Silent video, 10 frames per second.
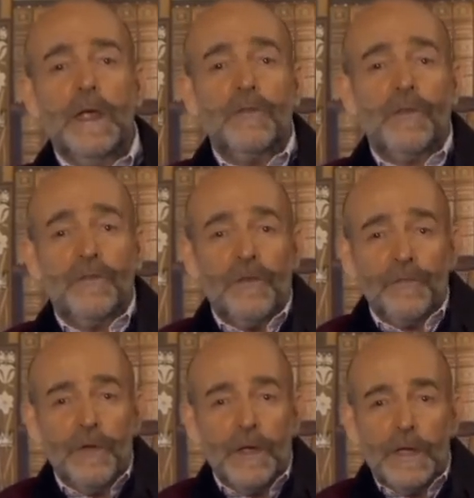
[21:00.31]
It's as
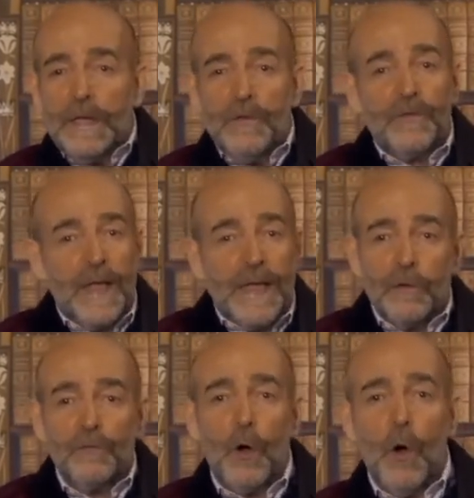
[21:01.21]
if he's
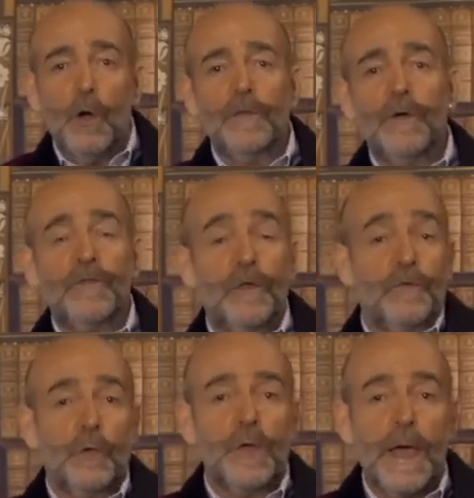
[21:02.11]
saying to all of us,
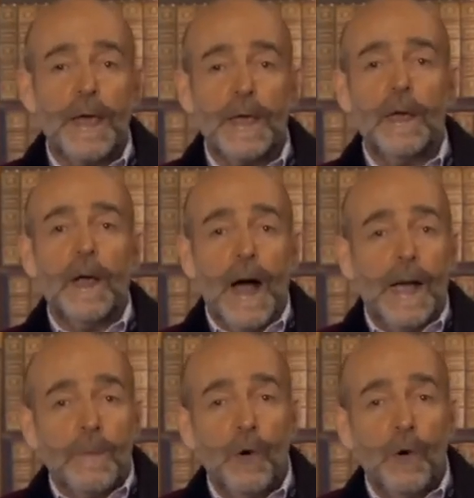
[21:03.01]
it's okay, I'm